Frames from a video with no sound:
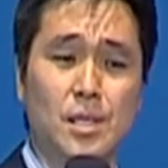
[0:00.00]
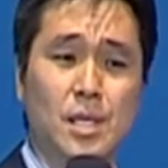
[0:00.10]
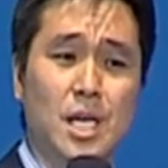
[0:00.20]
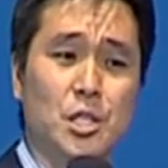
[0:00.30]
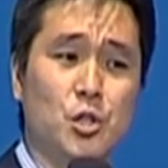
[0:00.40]

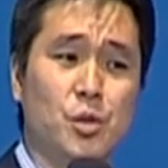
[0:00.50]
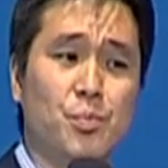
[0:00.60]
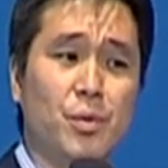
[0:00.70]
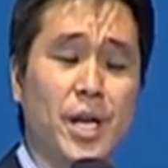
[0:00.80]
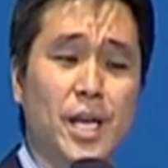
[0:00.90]
As you
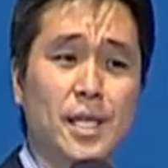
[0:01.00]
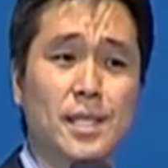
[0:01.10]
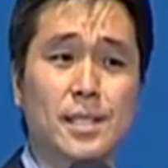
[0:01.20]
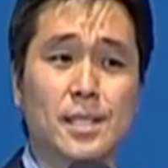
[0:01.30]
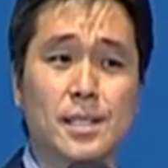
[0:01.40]
pray,
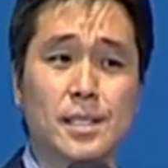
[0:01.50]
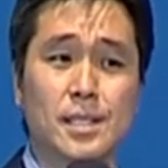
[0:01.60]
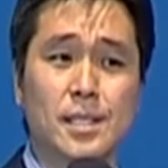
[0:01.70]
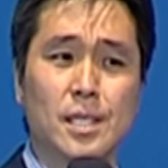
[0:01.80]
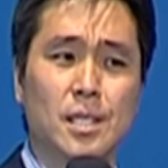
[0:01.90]

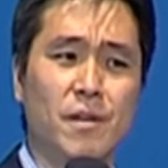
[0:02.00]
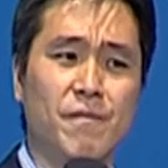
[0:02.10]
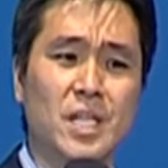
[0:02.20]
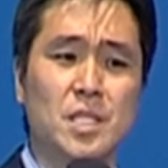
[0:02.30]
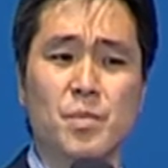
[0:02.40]

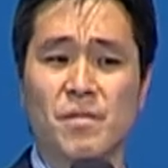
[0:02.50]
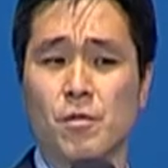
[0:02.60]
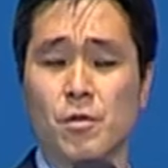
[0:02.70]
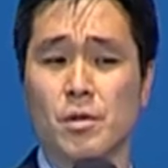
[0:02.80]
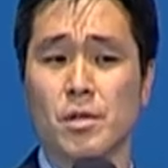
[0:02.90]
confess
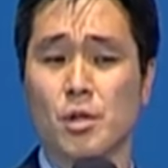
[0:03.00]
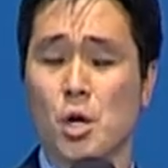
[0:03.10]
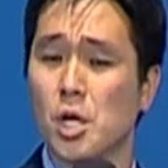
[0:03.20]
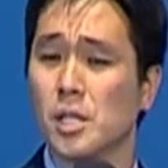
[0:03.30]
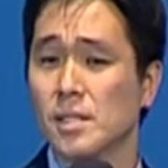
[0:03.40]
before
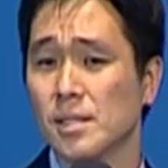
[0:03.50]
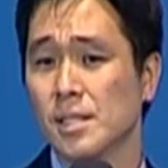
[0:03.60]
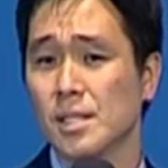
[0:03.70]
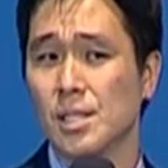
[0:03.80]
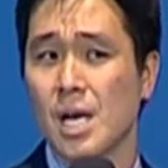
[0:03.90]
God
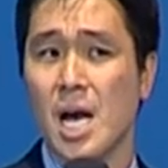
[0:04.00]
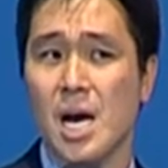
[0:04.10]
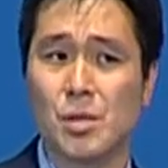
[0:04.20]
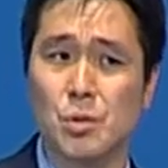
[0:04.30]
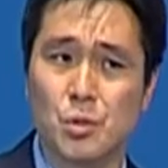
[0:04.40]

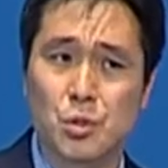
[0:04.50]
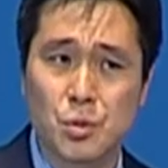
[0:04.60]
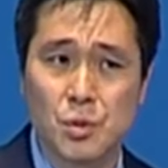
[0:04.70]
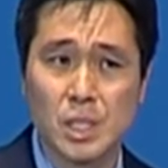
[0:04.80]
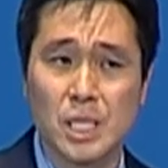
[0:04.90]
how you
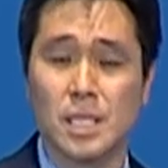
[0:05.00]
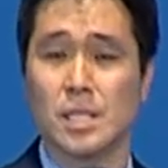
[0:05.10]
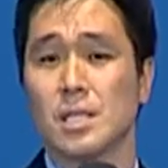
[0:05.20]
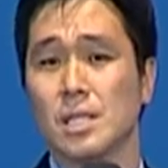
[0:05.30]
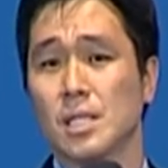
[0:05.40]
truly
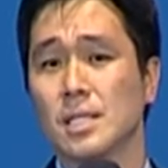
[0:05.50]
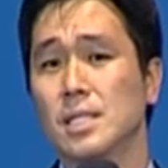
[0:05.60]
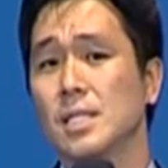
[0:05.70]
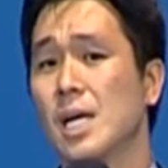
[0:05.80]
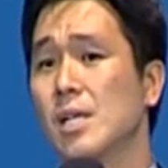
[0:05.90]

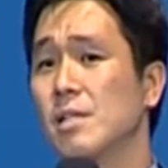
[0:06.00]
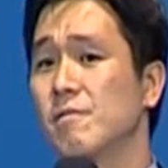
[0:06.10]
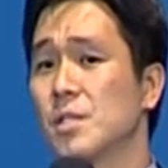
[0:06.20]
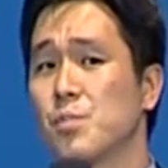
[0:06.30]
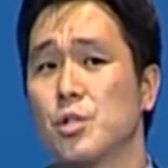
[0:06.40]
until now live
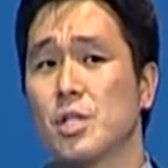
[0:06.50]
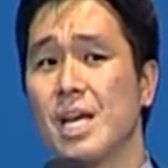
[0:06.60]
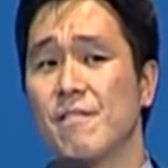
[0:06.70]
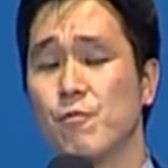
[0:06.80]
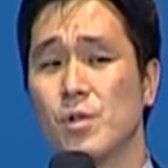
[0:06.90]
the spiritual
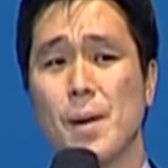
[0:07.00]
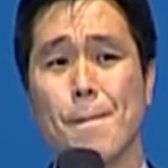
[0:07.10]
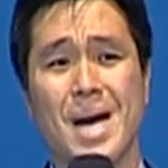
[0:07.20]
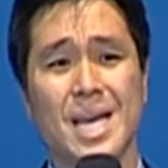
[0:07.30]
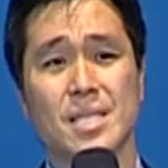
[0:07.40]
life with the
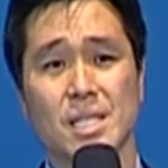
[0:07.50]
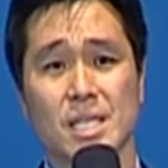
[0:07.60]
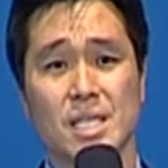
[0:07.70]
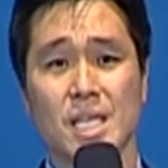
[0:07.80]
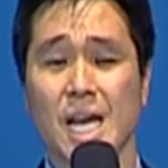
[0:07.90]
mind
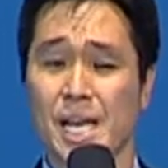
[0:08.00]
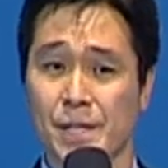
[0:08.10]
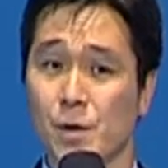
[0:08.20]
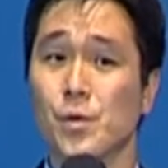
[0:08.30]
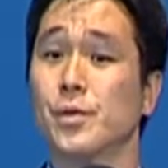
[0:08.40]
thinking, I know.